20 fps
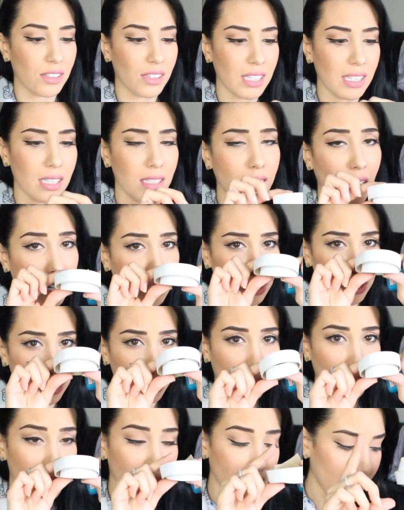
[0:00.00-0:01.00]
So this is Doctor
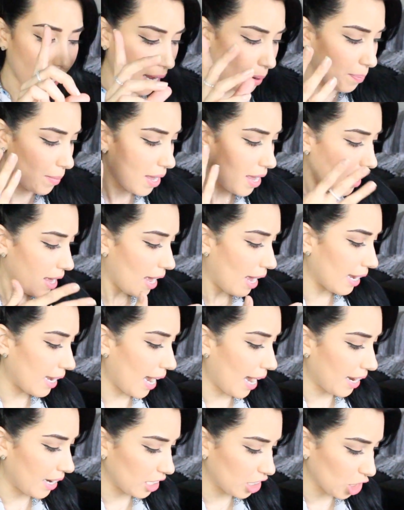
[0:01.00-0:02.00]
Scholl's tape.
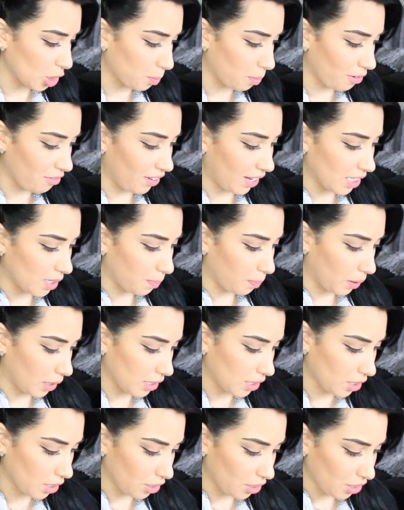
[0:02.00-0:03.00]
Again, it just prevents
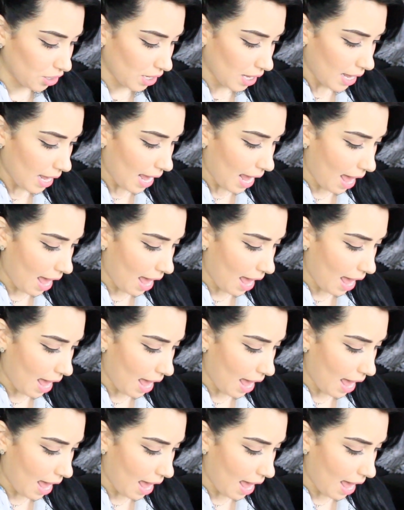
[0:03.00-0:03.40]
blisters.